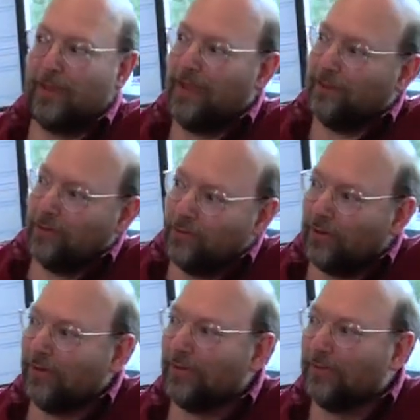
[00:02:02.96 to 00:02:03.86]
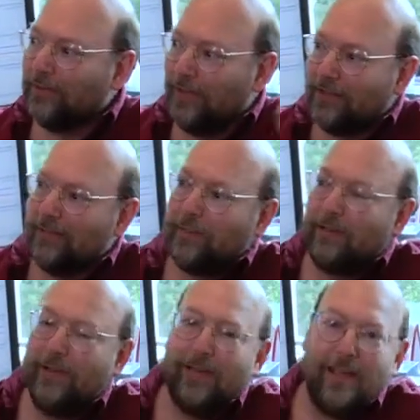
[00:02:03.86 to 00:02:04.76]
8 cores, lots of
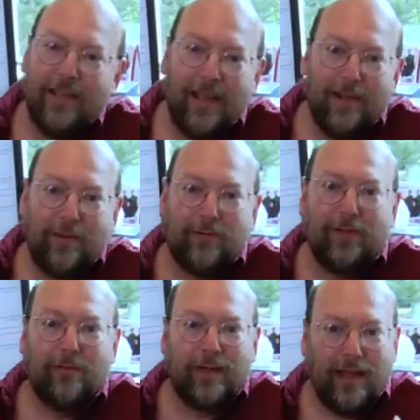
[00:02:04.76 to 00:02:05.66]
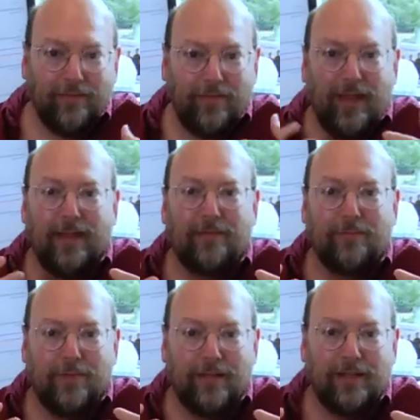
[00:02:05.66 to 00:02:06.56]
memory, and we really want to have that
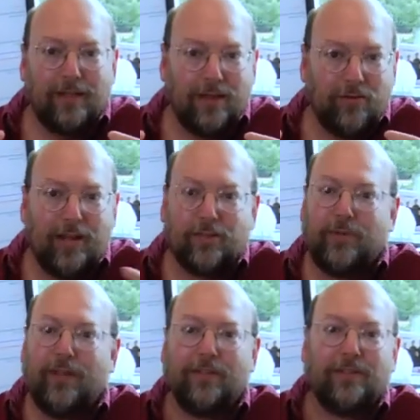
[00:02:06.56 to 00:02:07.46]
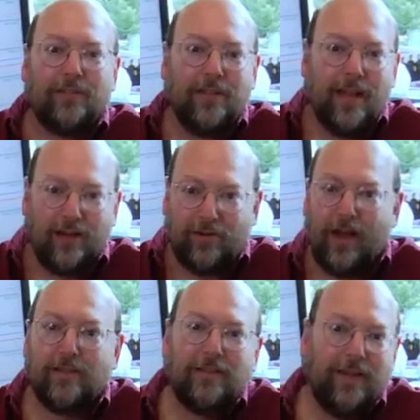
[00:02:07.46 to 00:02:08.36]
be a great experience
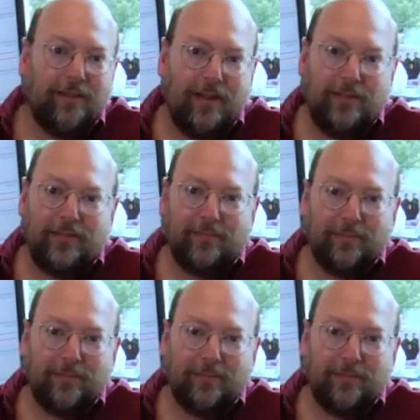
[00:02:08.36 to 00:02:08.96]
across that range.